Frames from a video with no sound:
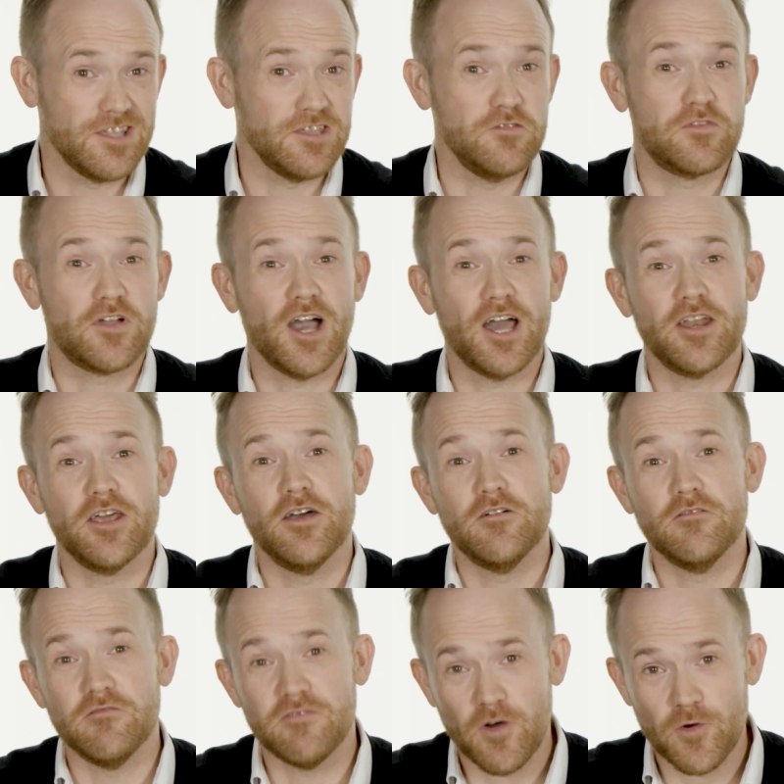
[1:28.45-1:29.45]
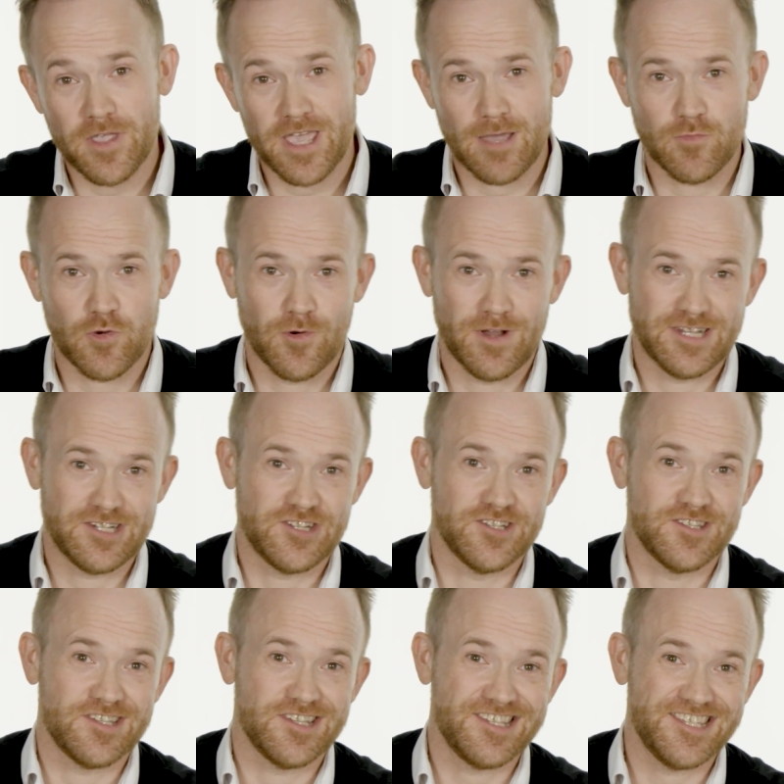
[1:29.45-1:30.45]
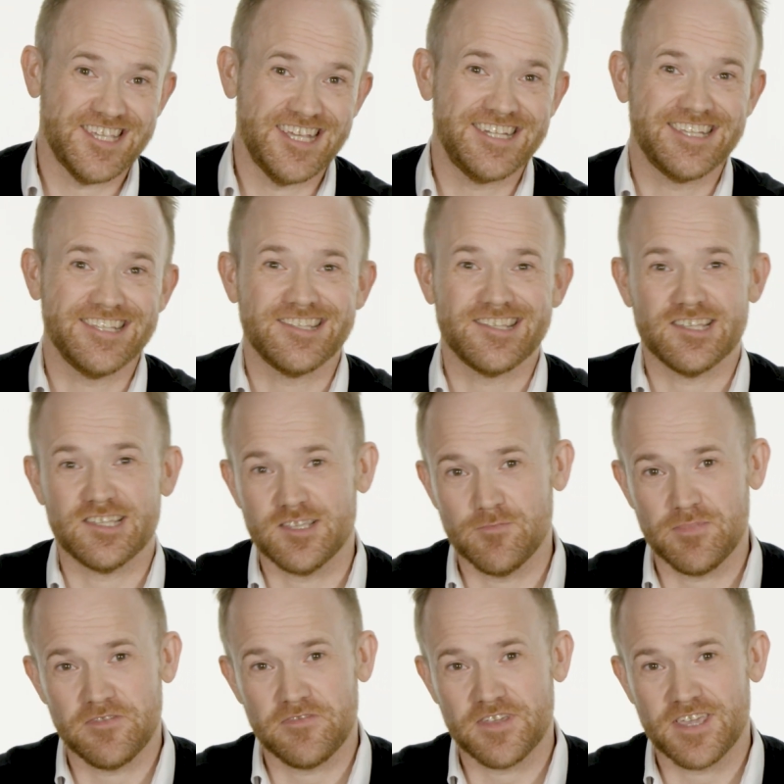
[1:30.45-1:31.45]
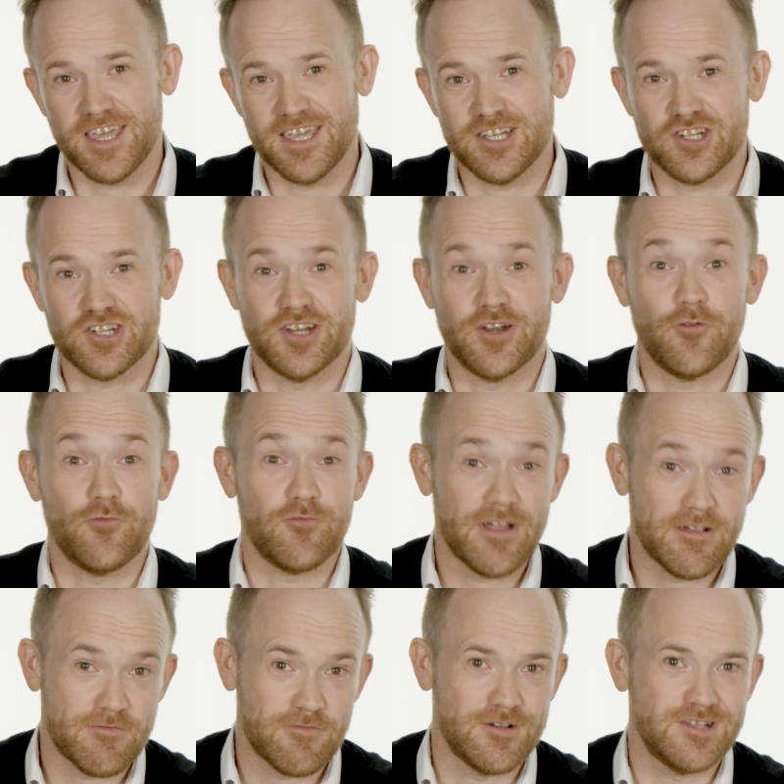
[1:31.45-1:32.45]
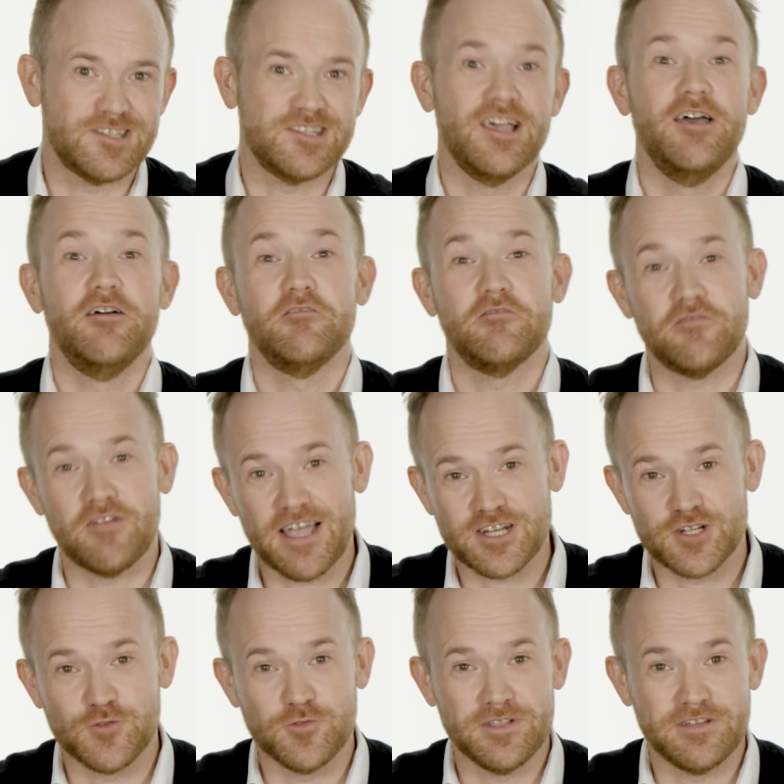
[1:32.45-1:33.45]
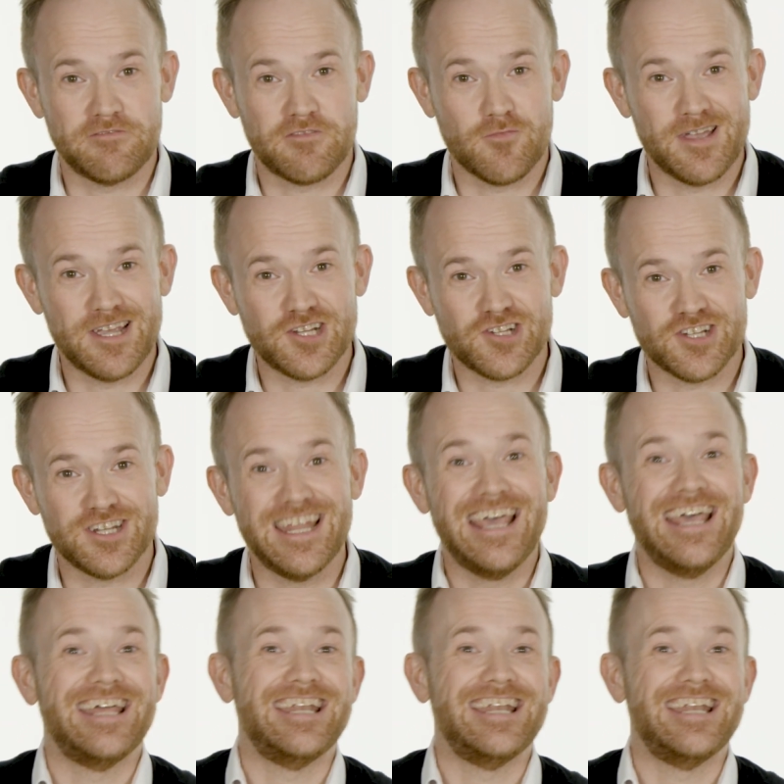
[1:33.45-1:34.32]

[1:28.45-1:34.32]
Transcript: You've got vocab questions, sentence simplification, reference, factual information,